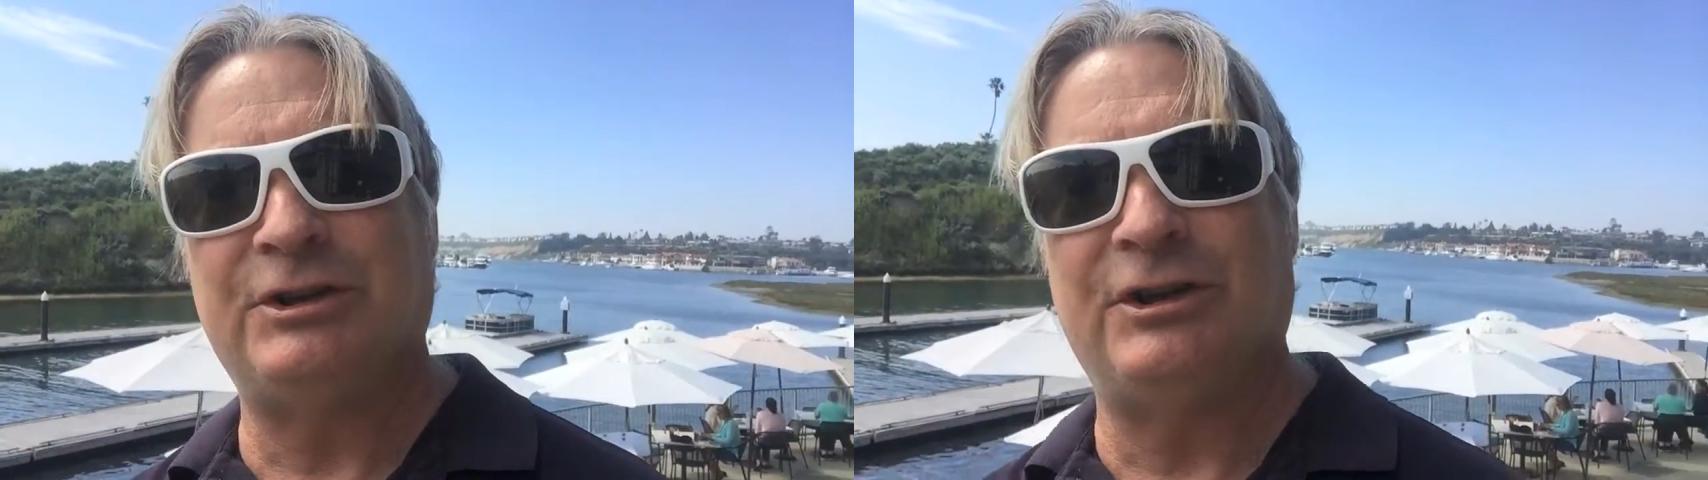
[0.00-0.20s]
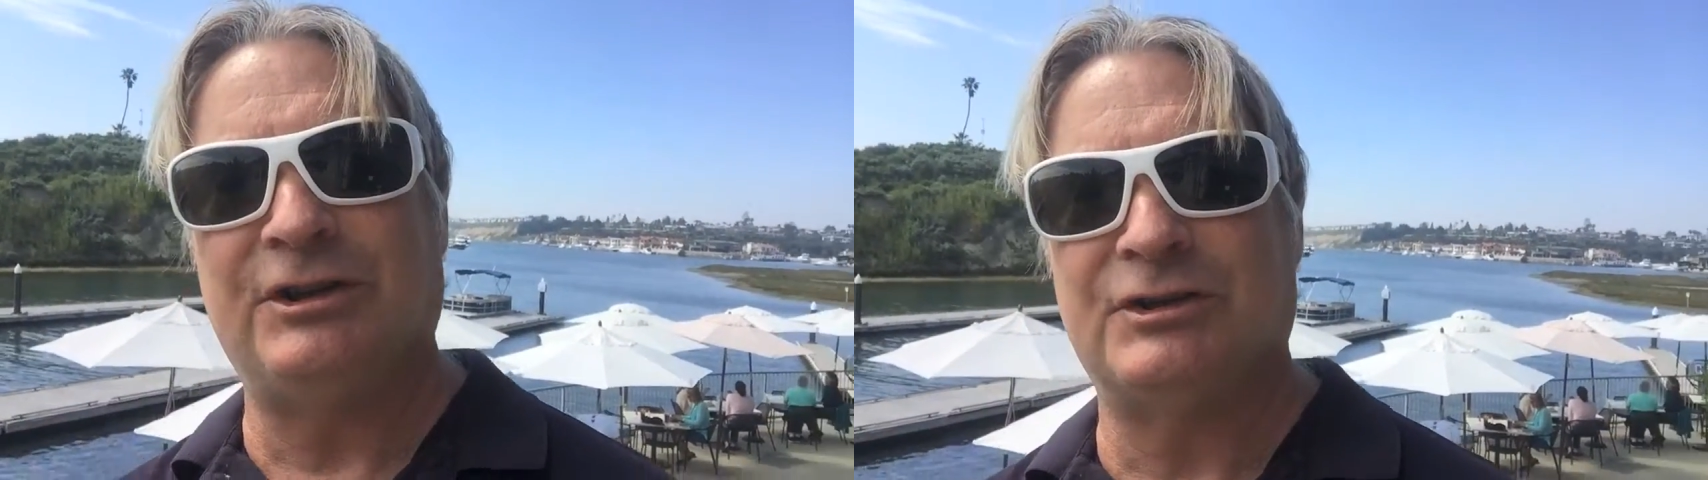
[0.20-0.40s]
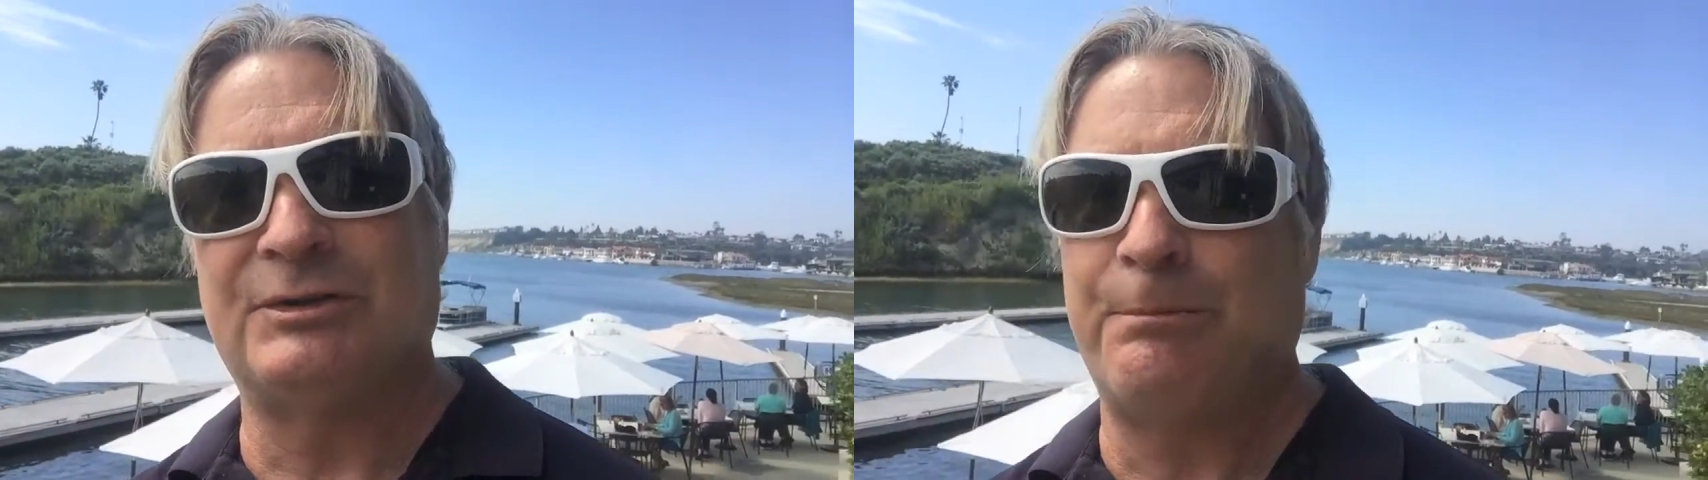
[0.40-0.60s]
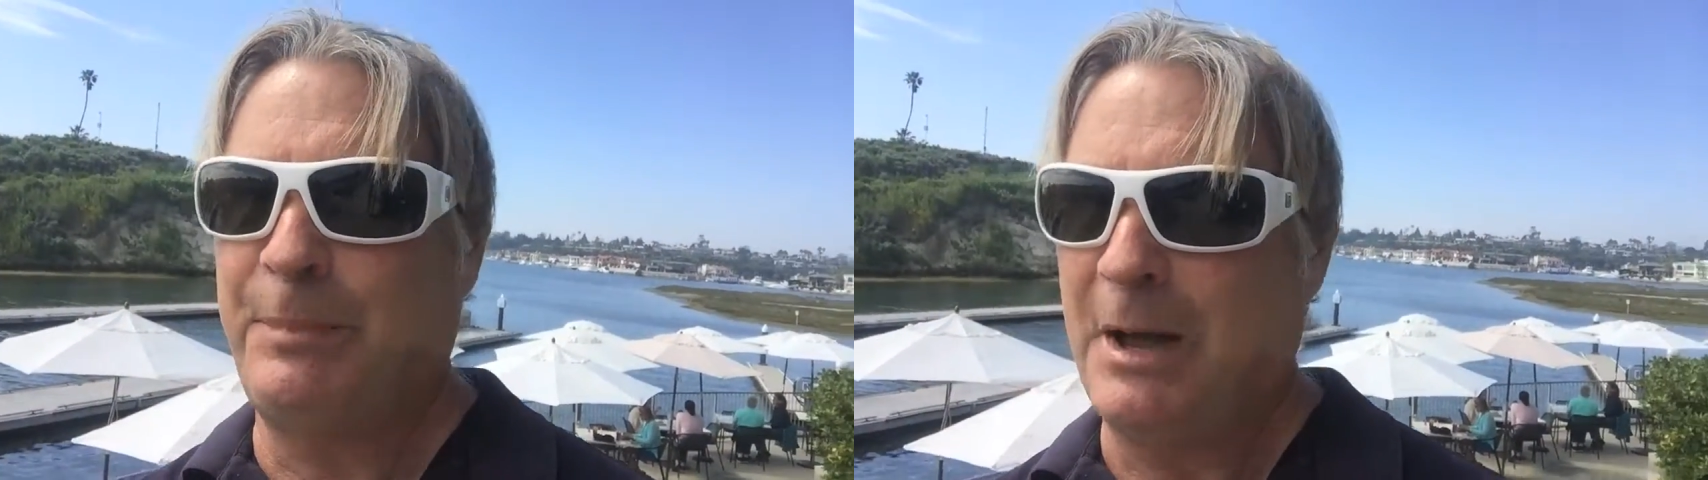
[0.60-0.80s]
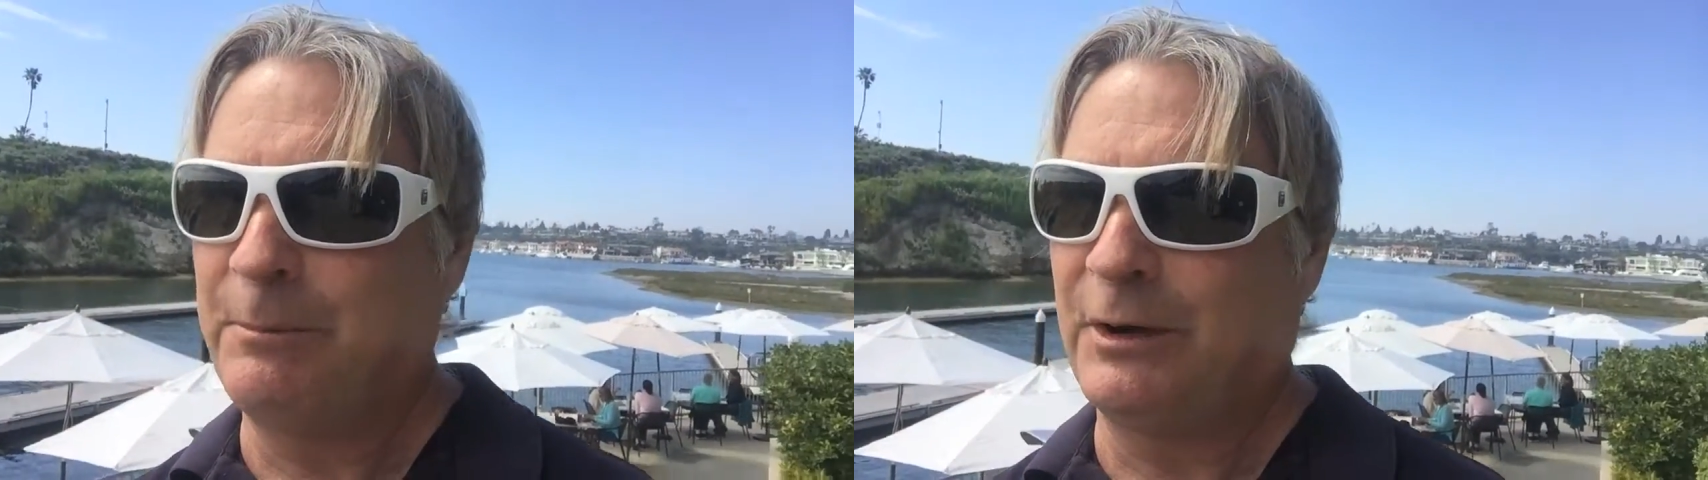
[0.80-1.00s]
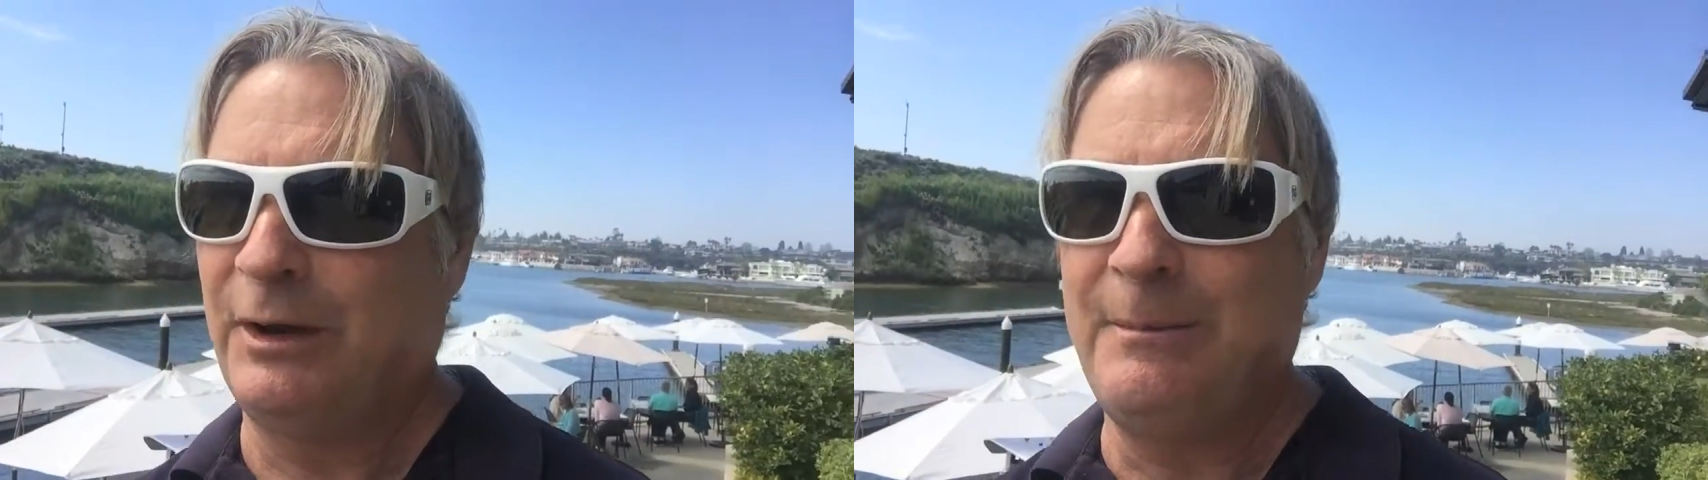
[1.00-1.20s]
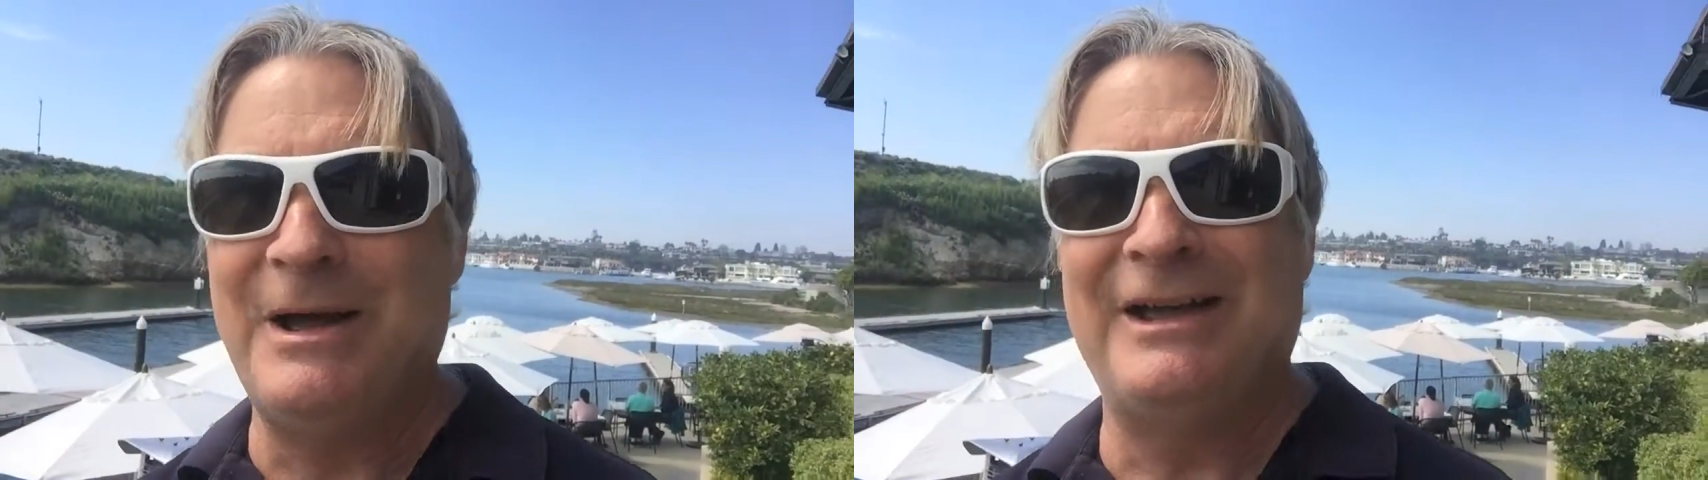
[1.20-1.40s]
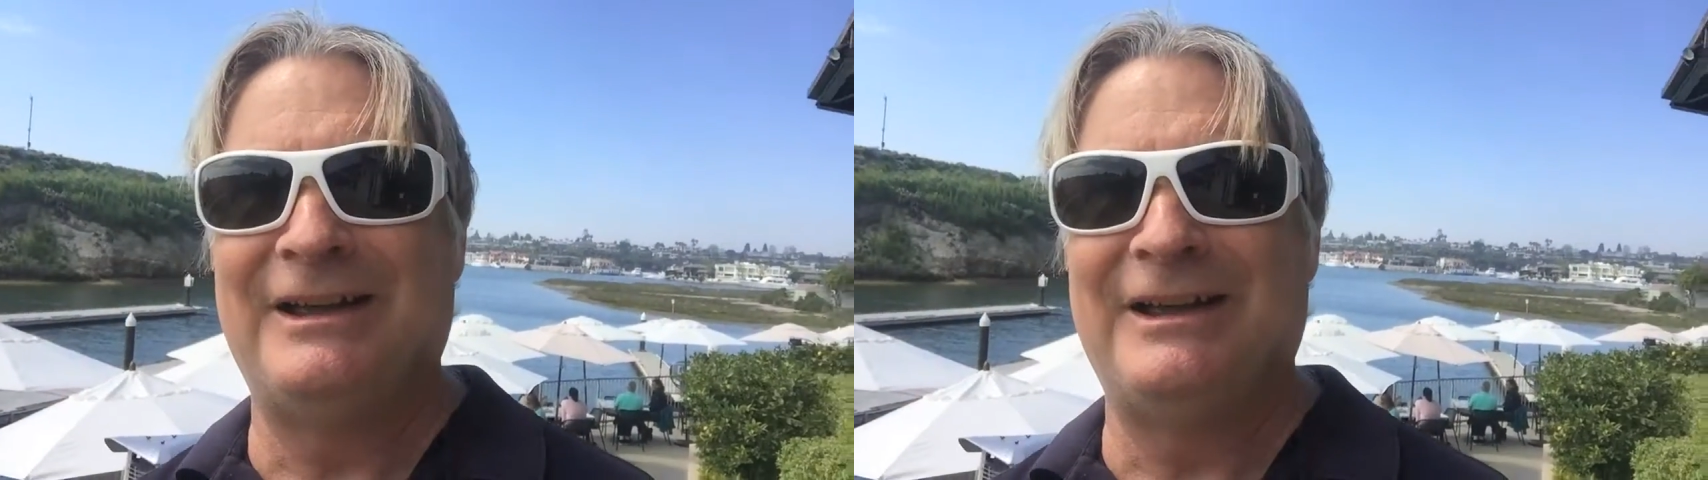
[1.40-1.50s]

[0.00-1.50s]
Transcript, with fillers: is Pub Club,